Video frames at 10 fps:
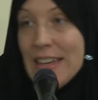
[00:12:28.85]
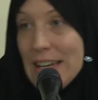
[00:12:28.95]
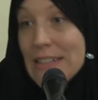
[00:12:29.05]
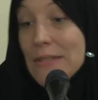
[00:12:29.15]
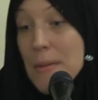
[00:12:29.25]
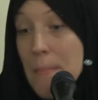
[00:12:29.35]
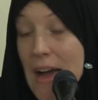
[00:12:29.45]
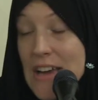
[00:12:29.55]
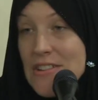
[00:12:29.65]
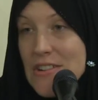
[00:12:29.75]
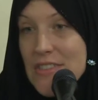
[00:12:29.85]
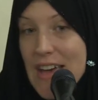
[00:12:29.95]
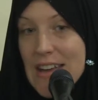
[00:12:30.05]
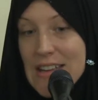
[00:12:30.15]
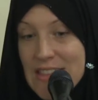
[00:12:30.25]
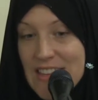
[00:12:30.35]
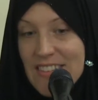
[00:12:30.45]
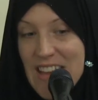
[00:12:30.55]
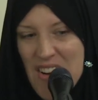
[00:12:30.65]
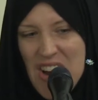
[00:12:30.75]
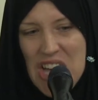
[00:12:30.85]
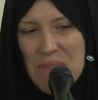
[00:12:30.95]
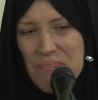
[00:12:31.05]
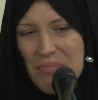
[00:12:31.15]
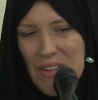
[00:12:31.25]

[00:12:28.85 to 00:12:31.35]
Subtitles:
It is a reminder that in this era,